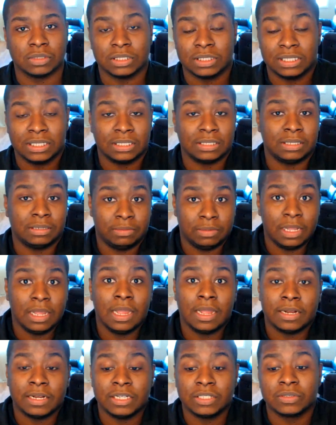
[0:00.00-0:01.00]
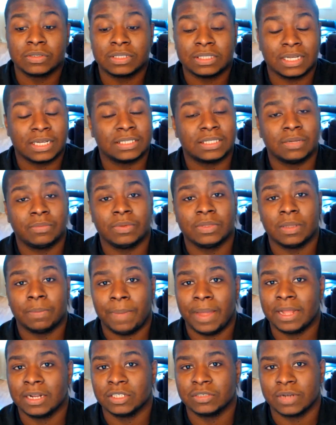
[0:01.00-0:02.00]
It, these are tested with the
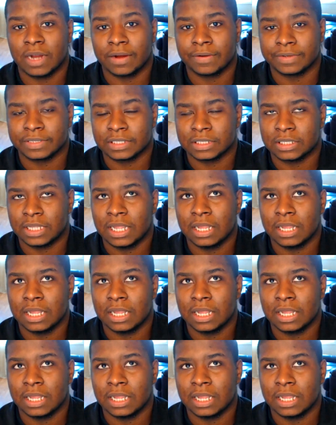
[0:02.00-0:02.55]
beta drivers.